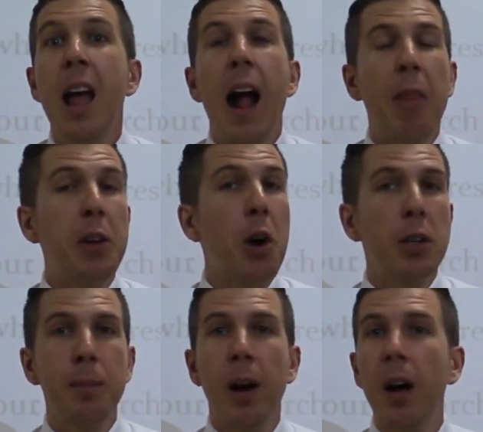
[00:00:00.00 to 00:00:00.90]
And they
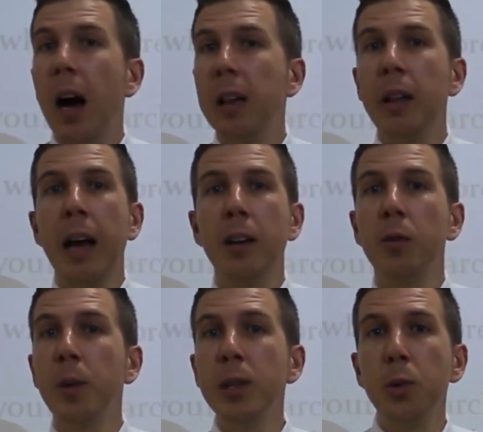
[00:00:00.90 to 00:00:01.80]
talked about a lack
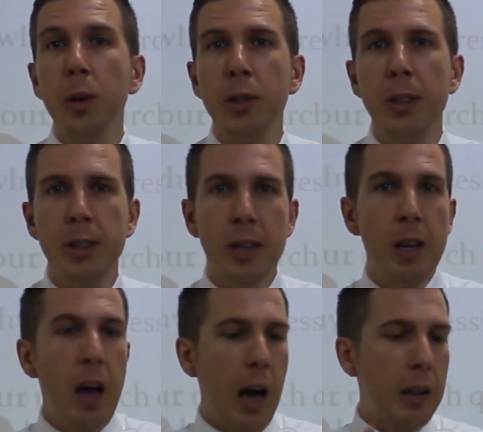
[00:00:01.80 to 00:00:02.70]
of resources,
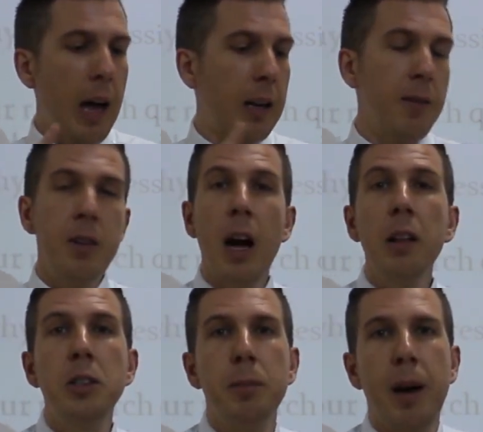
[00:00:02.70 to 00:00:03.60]
a lack of
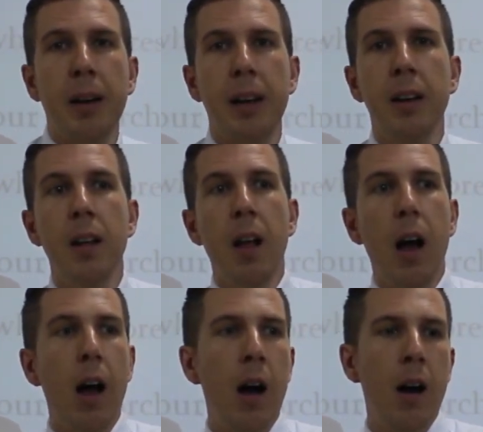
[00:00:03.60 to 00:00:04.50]
knowledge about
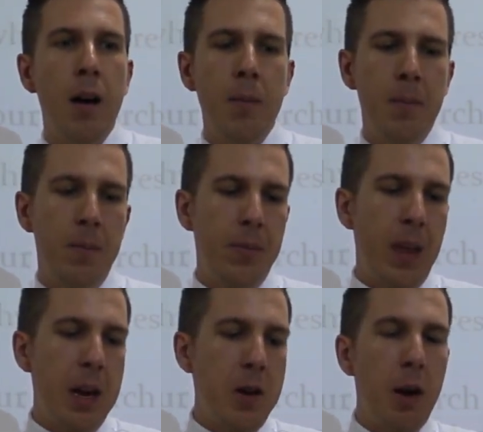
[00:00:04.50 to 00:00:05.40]
it,
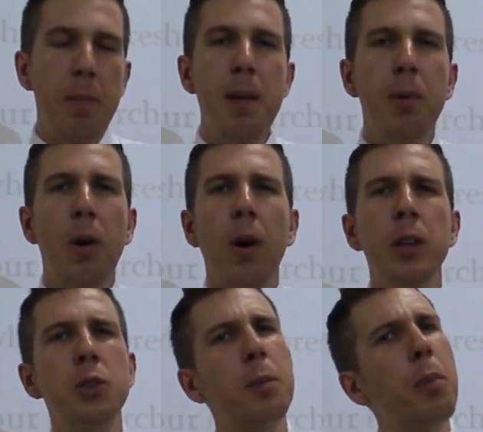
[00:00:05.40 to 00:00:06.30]
that young people
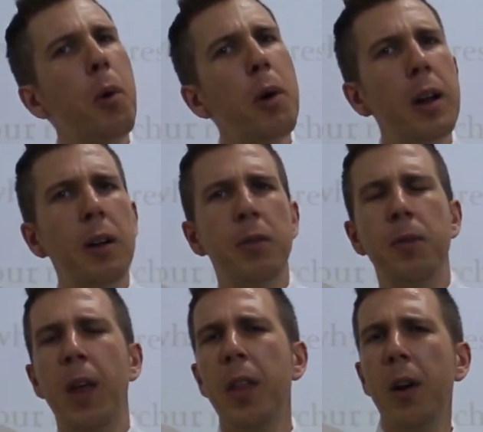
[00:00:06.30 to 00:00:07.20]
aren't supportive,
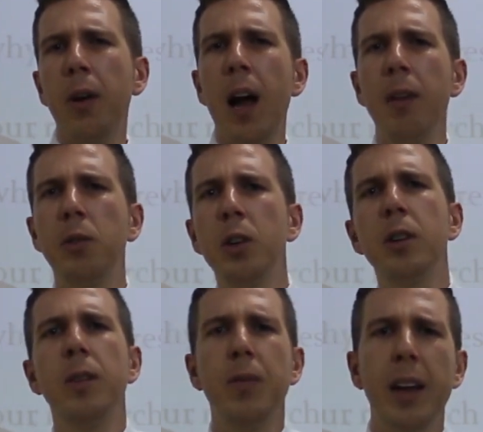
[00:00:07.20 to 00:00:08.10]
that they don't have good,
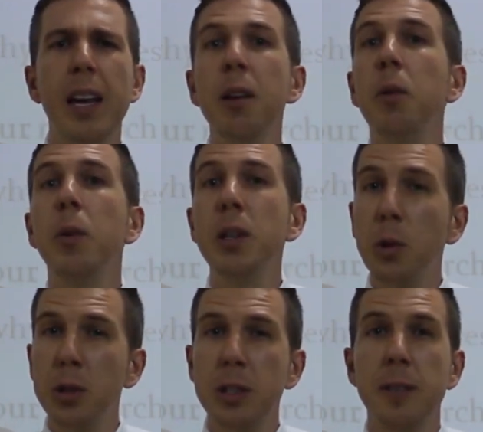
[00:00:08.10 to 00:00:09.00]
again,
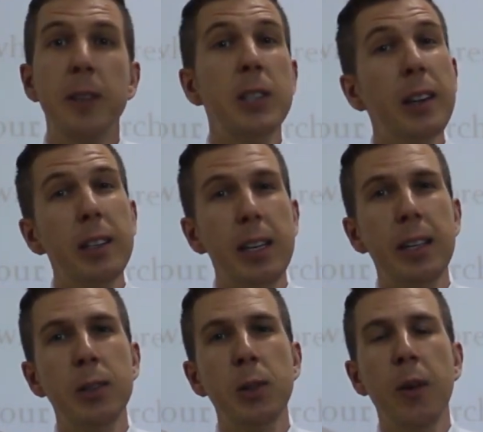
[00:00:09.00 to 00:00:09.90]
resources and
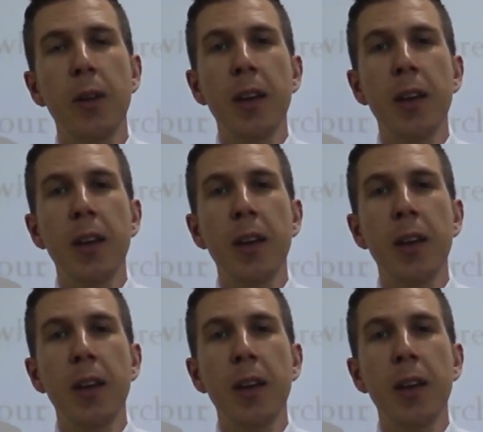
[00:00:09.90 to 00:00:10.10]
facilities.